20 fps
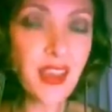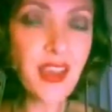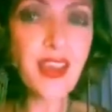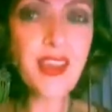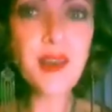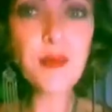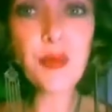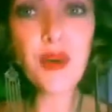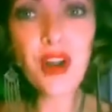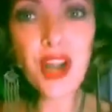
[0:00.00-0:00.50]

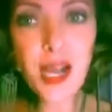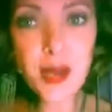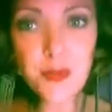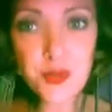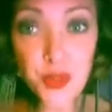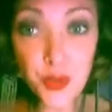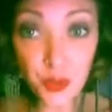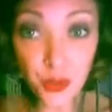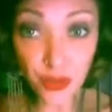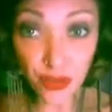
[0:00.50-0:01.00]
And
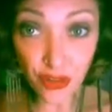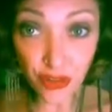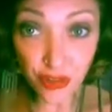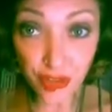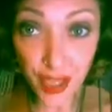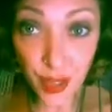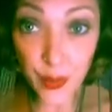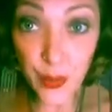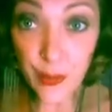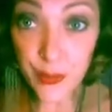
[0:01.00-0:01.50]
perhaps you were
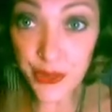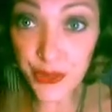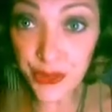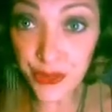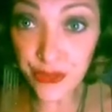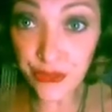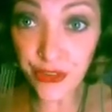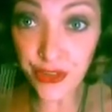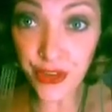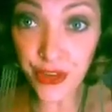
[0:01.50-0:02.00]
learning what was
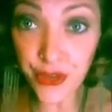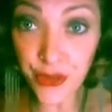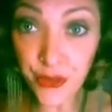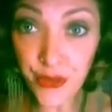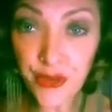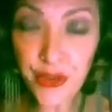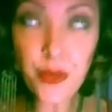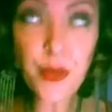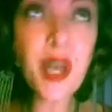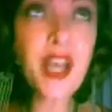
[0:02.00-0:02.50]
good for
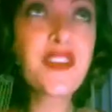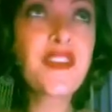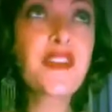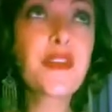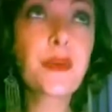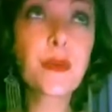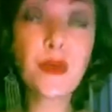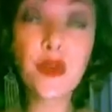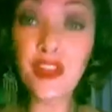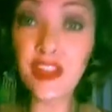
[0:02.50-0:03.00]
you. You had some